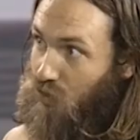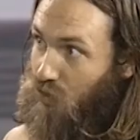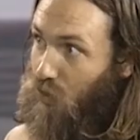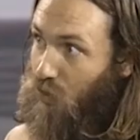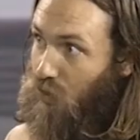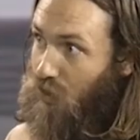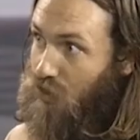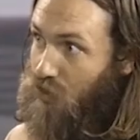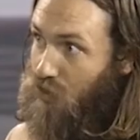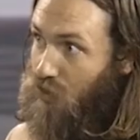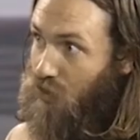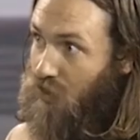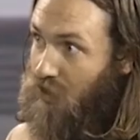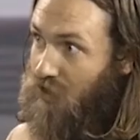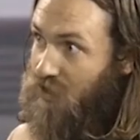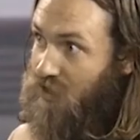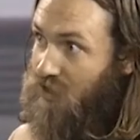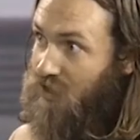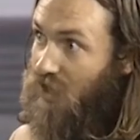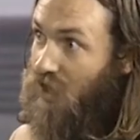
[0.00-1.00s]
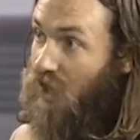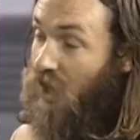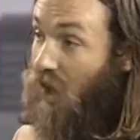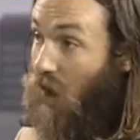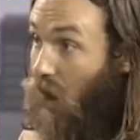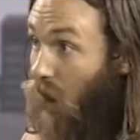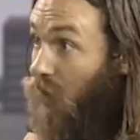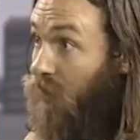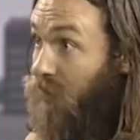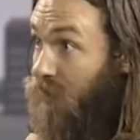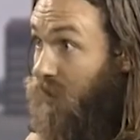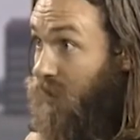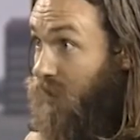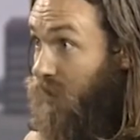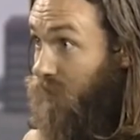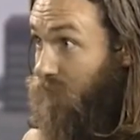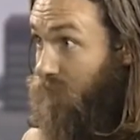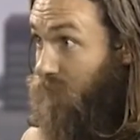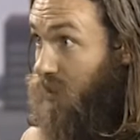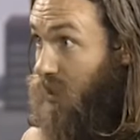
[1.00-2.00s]
storage units on
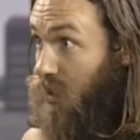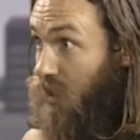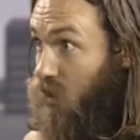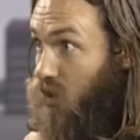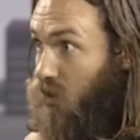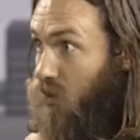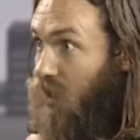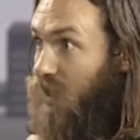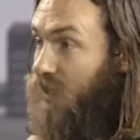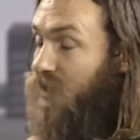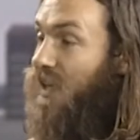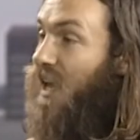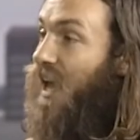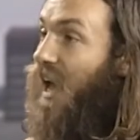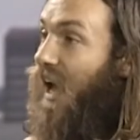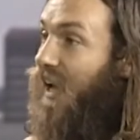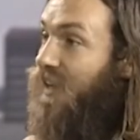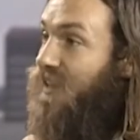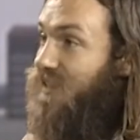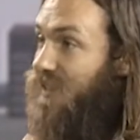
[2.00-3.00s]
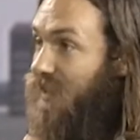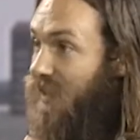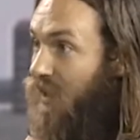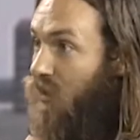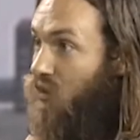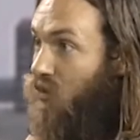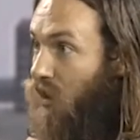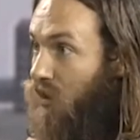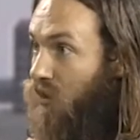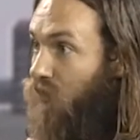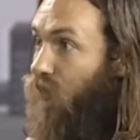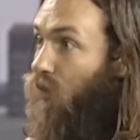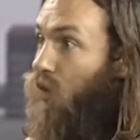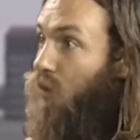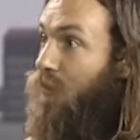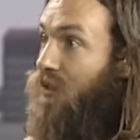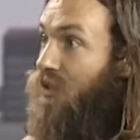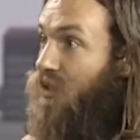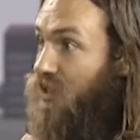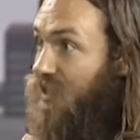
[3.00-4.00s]
the city streets and stealing
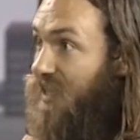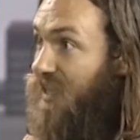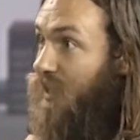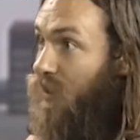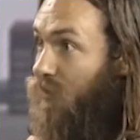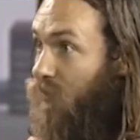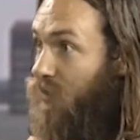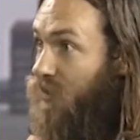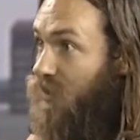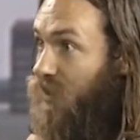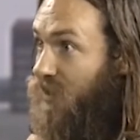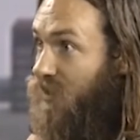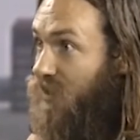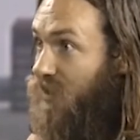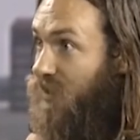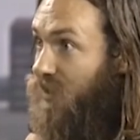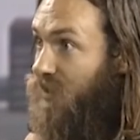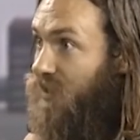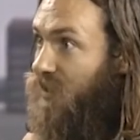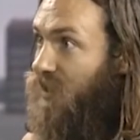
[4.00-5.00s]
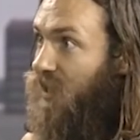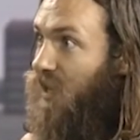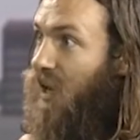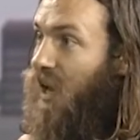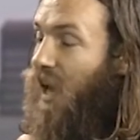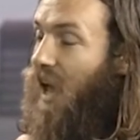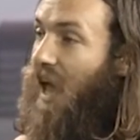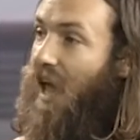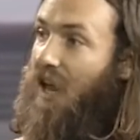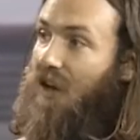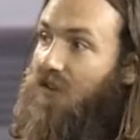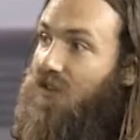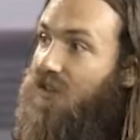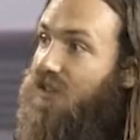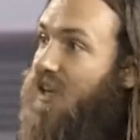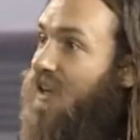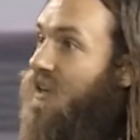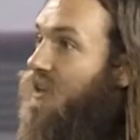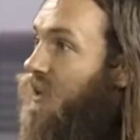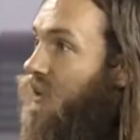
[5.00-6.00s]
transformers, stealing resistors, and
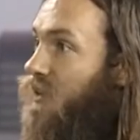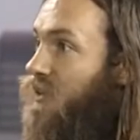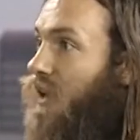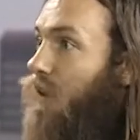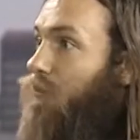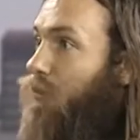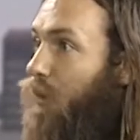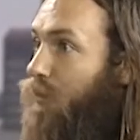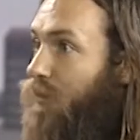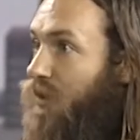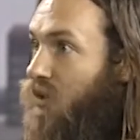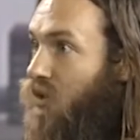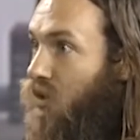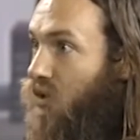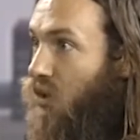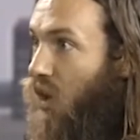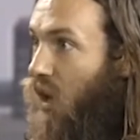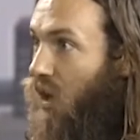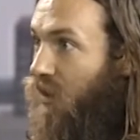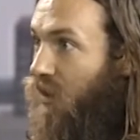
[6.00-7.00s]
sending suburbs into